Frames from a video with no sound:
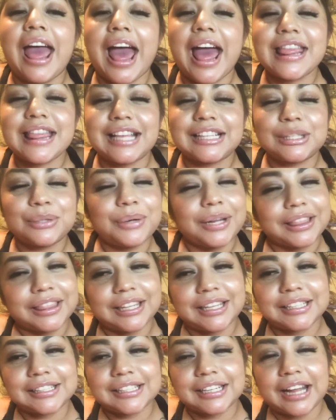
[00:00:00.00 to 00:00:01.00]
and that's what I
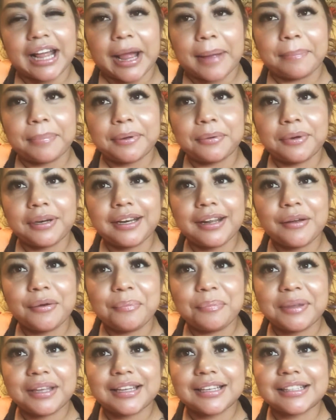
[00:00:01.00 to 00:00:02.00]
think is gonna happen right now
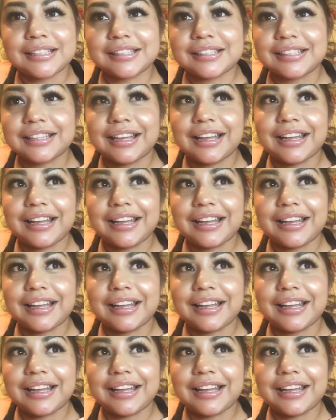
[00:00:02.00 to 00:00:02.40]
because